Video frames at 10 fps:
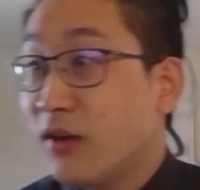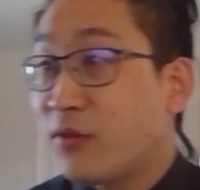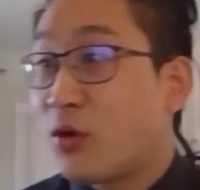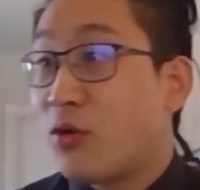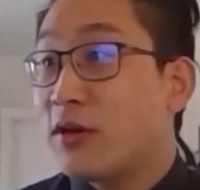
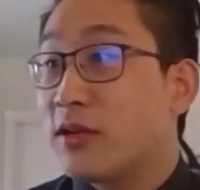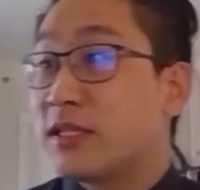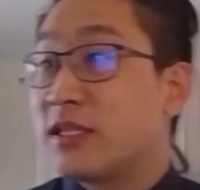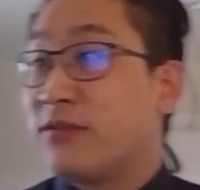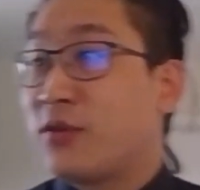Of
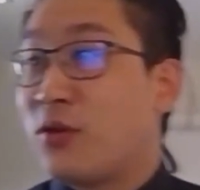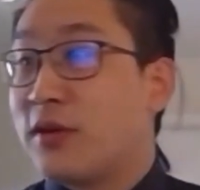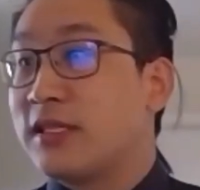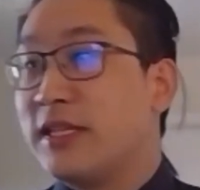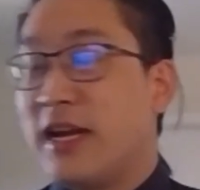course,
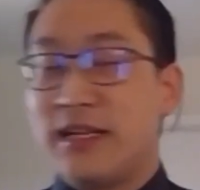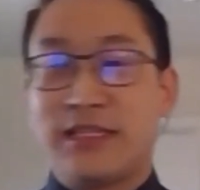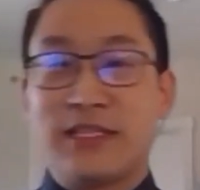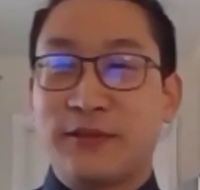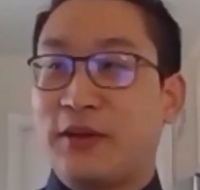
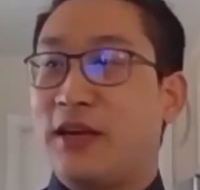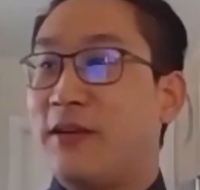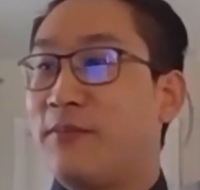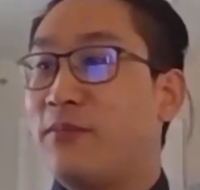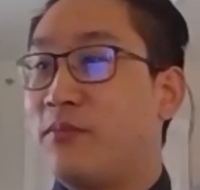yes.
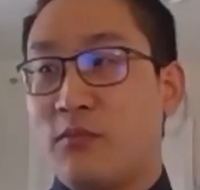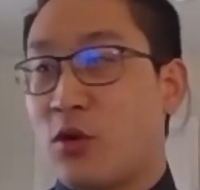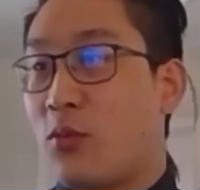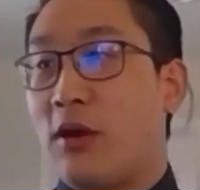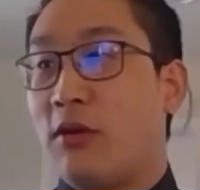
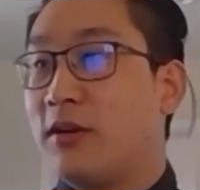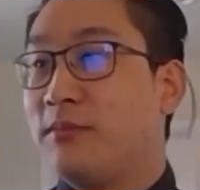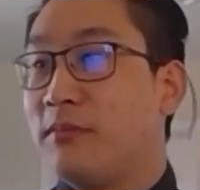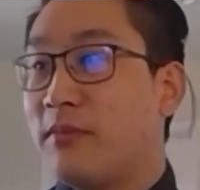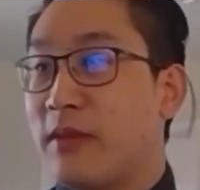You're
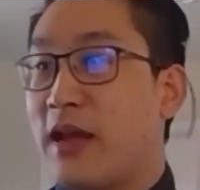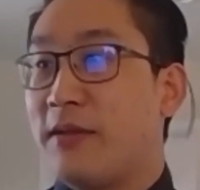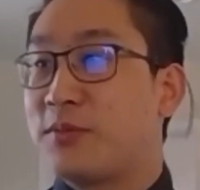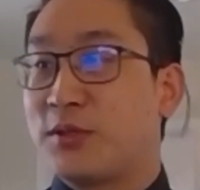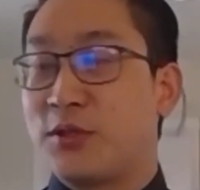welcome.
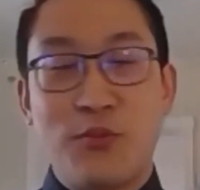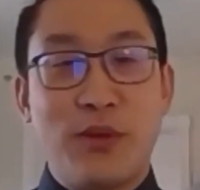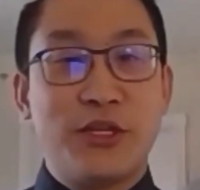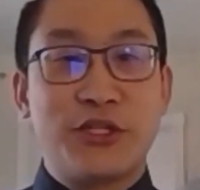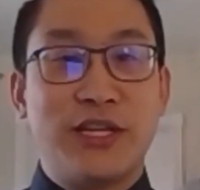Yeah, so
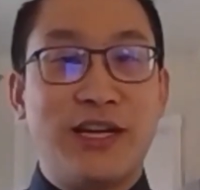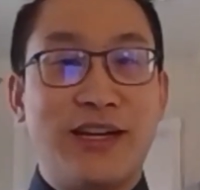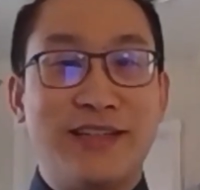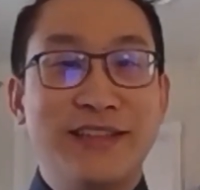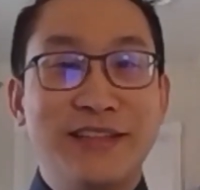much.
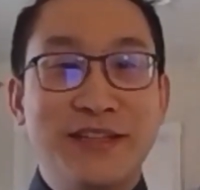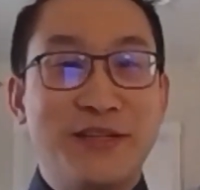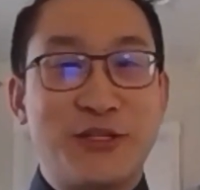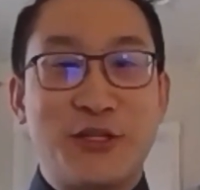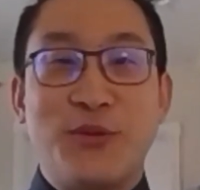
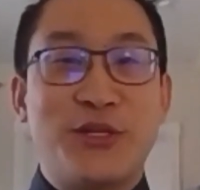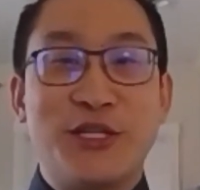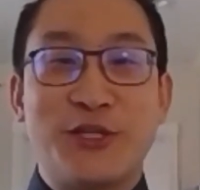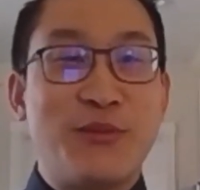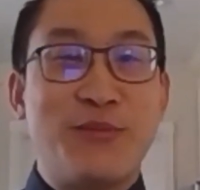There's so much
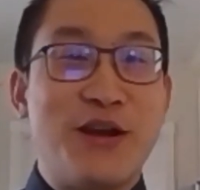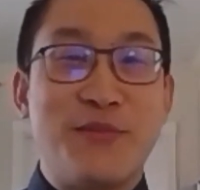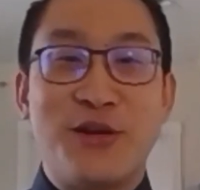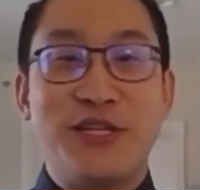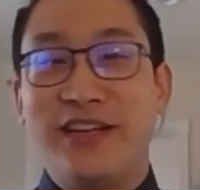history behind a
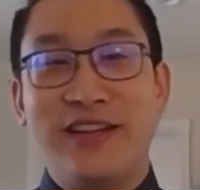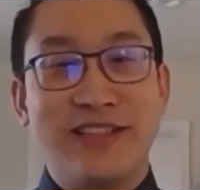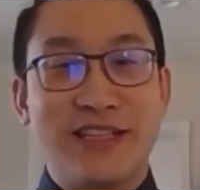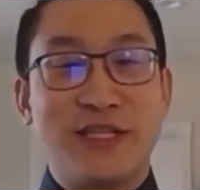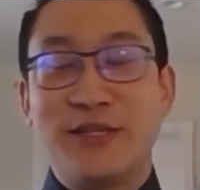Martini.
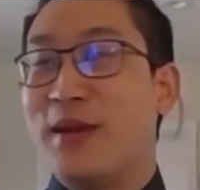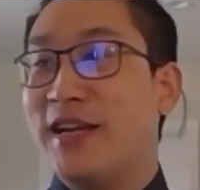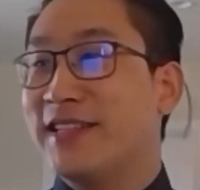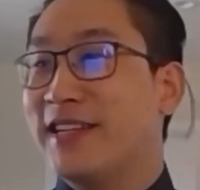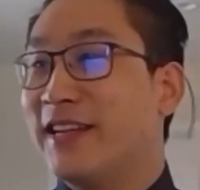It's
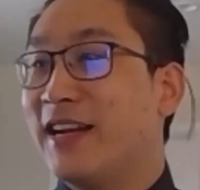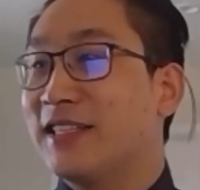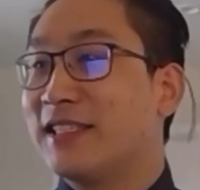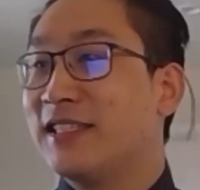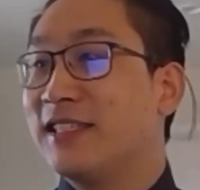amazing.
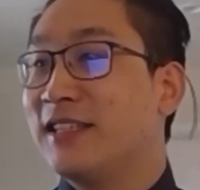Yes.